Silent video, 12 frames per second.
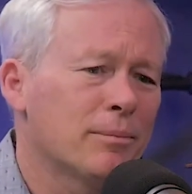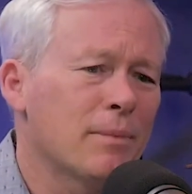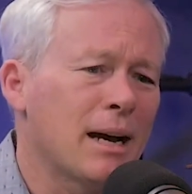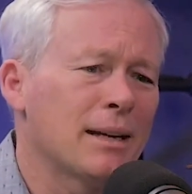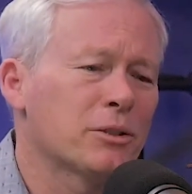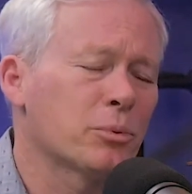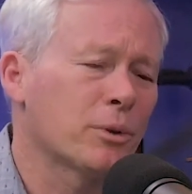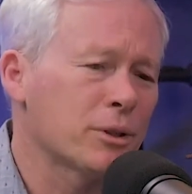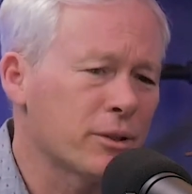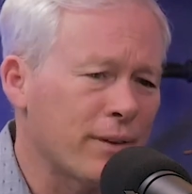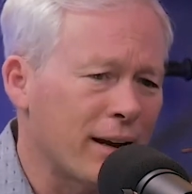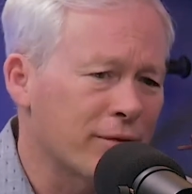mine's words
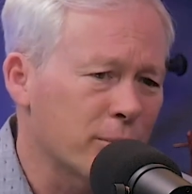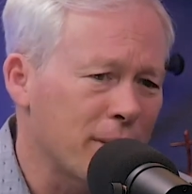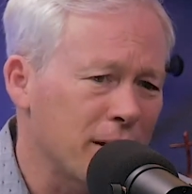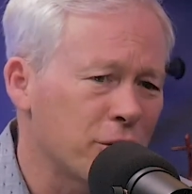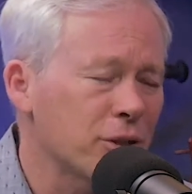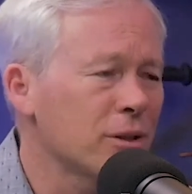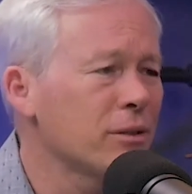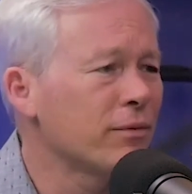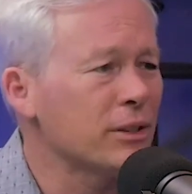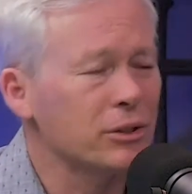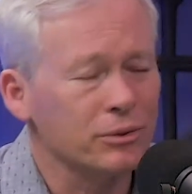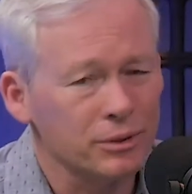of affirmation,
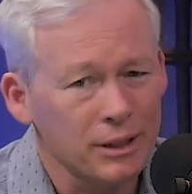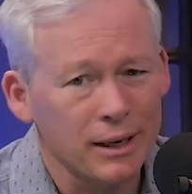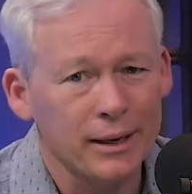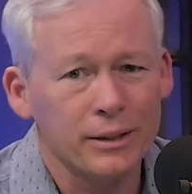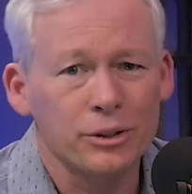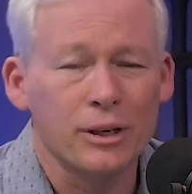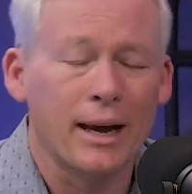physical touch.